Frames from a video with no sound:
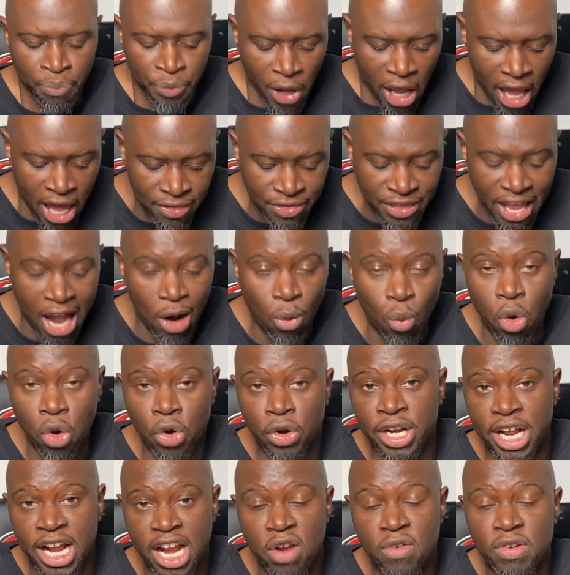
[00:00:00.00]
And that
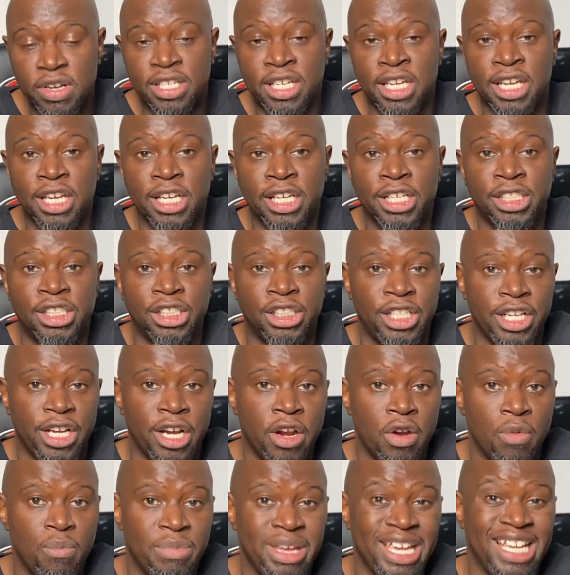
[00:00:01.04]
word heritage
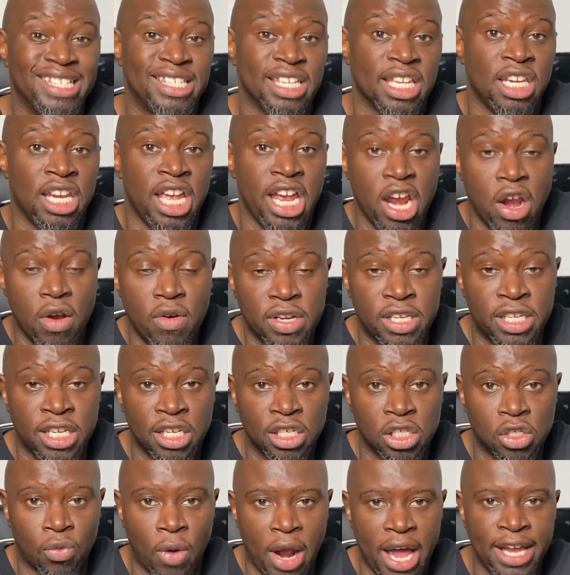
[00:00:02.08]
there means
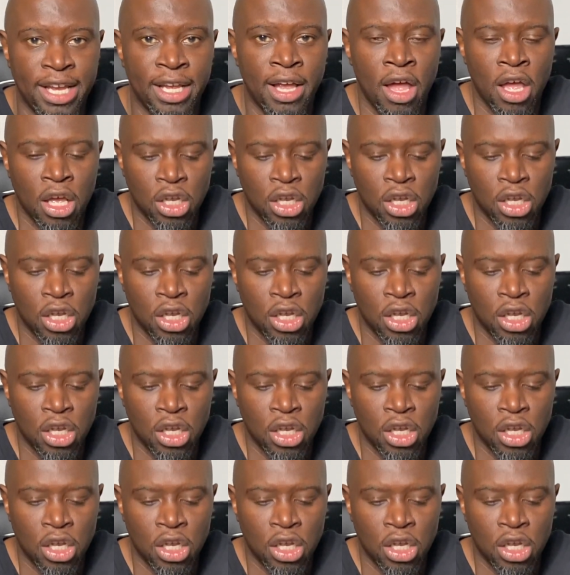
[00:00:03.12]
inheritance, right?